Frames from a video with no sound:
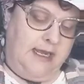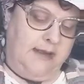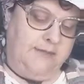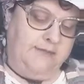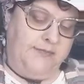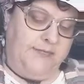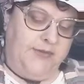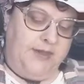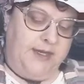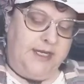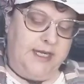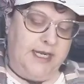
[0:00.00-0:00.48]

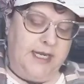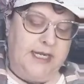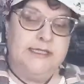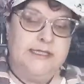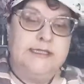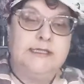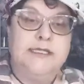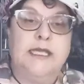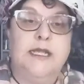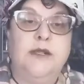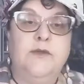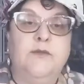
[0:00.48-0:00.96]
The nice
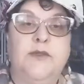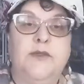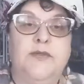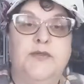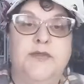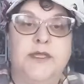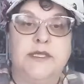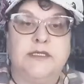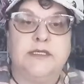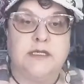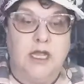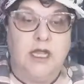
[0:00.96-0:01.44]
thing with
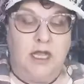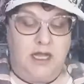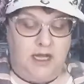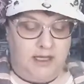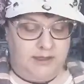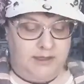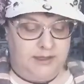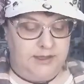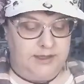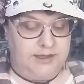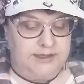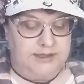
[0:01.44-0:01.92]
these
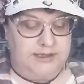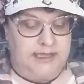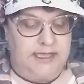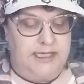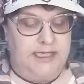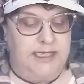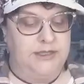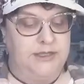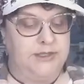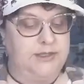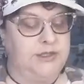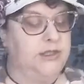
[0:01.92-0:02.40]
colors
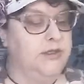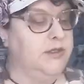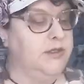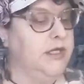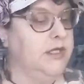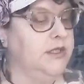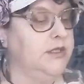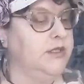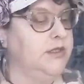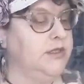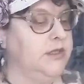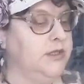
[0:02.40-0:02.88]
is you
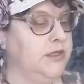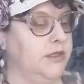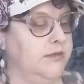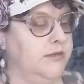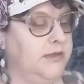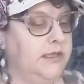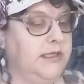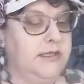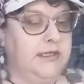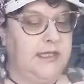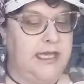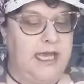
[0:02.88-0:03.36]
can do
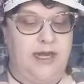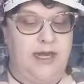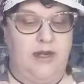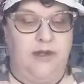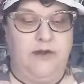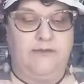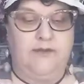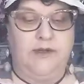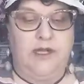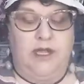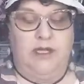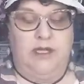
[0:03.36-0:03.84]
a layer
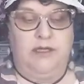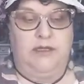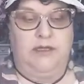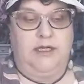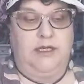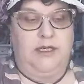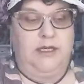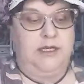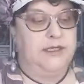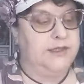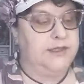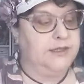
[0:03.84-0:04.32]
of
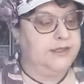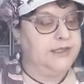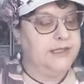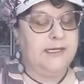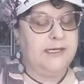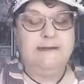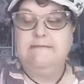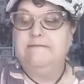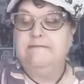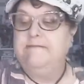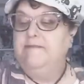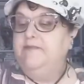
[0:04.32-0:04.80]
colors
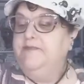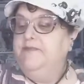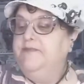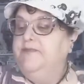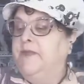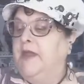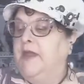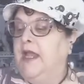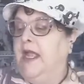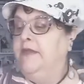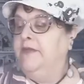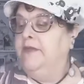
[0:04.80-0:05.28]

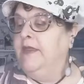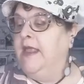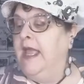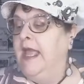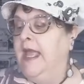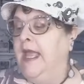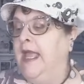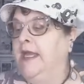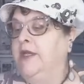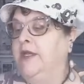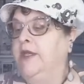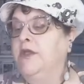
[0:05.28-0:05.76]
and
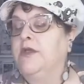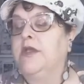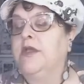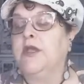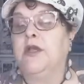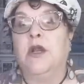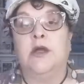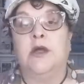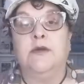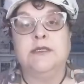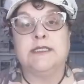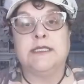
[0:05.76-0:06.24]
then you can
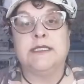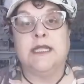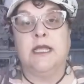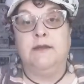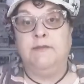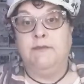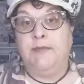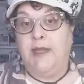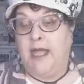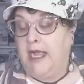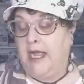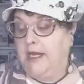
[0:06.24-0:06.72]
always
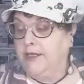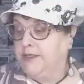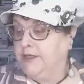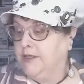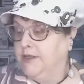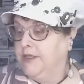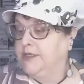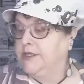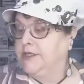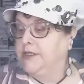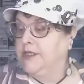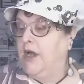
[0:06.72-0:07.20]
come back to
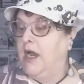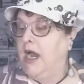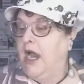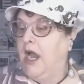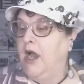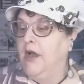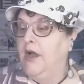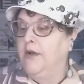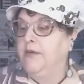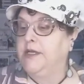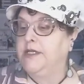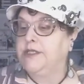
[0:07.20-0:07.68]
it. So I
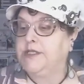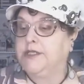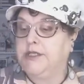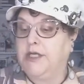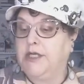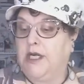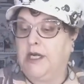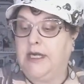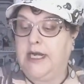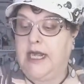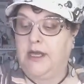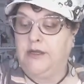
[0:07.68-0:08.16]
always
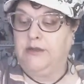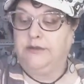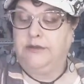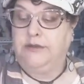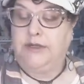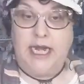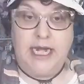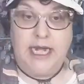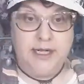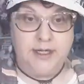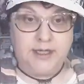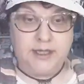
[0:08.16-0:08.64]
start out
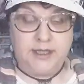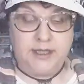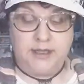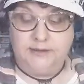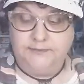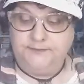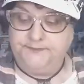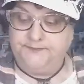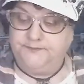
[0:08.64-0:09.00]
lighter